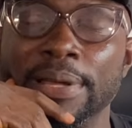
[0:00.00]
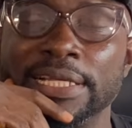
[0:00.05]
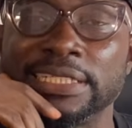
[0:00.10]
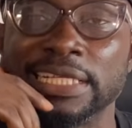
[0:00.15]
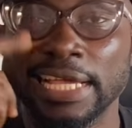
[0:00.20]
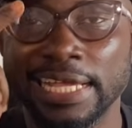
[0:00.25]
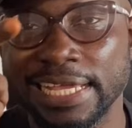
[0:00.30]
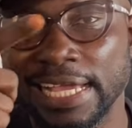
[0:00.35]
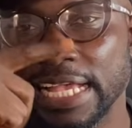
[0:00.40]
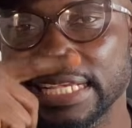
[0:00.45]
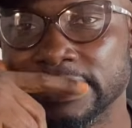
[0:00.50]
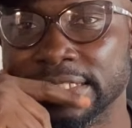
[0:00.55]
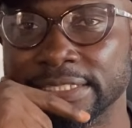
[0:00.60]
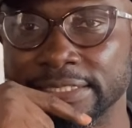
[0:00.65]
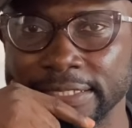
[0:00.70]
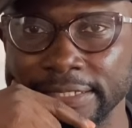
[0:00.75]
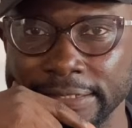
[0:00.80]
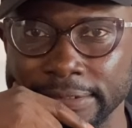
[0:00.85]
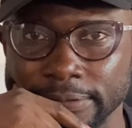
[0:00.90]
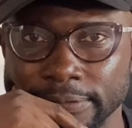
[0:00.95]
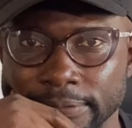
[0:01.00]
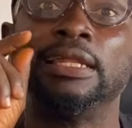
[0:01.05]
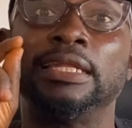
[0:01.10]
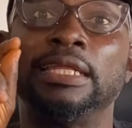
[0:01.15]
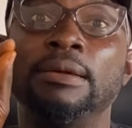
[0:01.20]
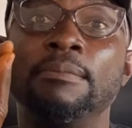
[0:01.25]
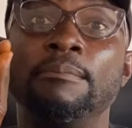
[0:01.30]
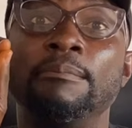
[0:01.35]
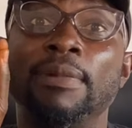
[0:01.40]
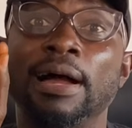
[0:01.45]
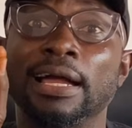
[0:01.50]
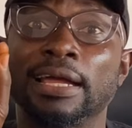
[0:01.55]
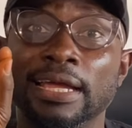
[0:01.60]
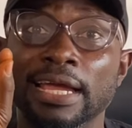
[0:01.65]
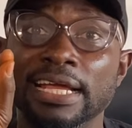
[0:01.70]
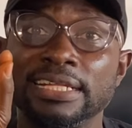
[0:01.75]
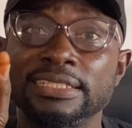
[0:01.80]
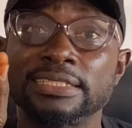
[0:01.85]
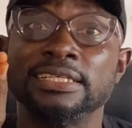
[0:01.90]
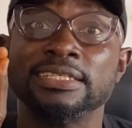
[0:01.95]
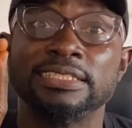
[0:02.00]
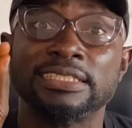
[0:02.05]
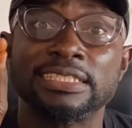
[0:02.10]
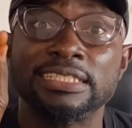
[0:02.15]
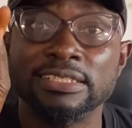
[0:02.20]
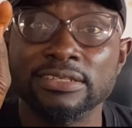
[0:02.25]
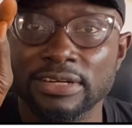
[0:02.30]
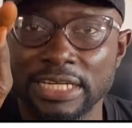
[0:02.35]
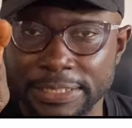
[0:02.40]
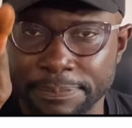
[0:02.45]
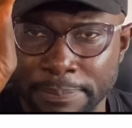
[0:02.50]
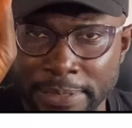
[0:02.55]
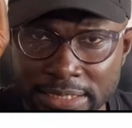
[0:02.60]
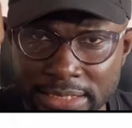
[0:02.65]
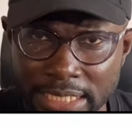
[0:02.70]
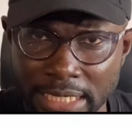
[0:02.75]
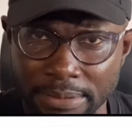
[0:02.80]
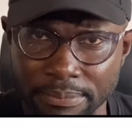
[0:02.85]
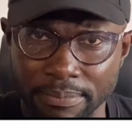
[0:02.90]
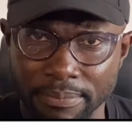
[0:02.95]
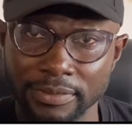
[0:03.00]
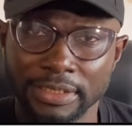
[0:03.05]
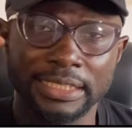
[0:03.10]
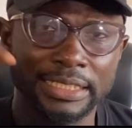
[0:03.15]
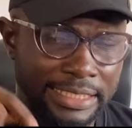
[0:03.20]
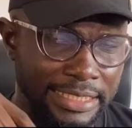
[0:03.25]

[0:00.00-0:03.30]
but here's the thing, the market still respect them.